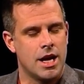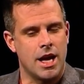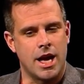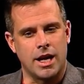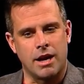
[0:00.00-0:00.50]

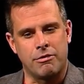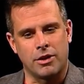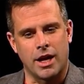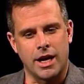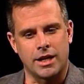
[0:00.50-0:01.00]
And I
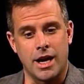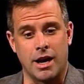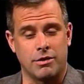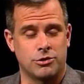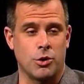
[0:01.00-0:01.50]
feel like,
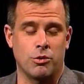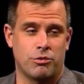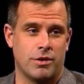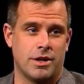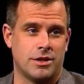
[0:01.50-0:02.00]
yeah, so
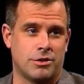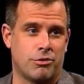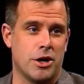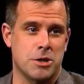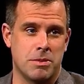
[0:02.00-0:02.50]
as a
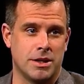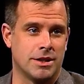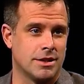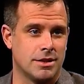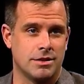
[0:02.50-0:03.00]

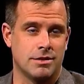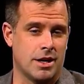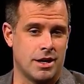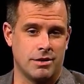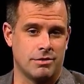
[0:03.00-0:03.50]
freshman,
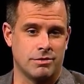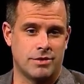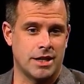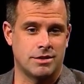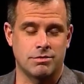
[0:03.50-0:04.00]
I,
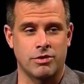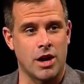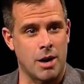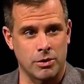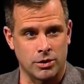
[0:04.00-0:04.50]
that's
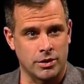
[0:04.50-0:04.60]
phenomenal.